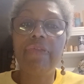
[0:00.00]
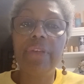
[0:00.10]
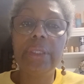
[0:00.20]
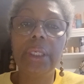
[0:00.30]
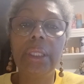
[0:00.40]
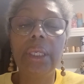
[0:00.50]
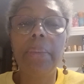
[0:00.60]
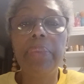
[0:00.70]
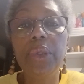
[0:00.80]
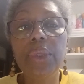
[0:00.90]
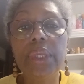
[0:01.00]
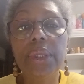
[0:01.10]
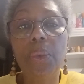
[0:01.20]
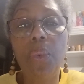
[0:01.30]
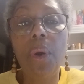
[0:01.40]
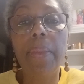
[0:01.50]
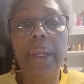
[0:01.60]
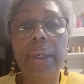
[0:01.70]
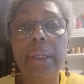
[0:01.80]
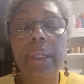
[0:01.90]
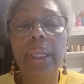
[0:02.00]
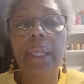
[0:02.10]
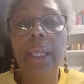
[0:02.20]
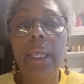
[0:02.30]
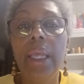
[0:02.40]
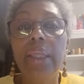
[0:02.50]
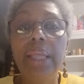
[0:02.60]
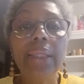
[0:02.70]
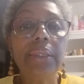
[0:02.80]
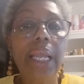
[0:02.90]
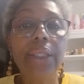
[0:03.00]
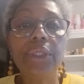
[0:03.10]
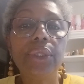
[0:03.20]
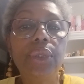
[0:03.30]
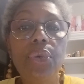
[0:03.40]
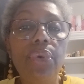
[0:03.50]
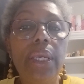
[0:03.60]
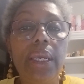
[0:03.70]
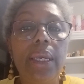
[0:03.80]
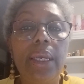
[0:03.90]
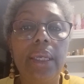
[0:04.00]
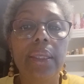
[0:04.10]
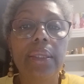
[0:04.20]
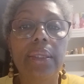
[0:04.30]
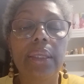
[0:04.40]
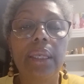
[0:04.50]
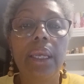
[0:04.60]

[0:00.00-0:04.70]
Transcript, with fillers: physically abuses a woman, that's not just who he is.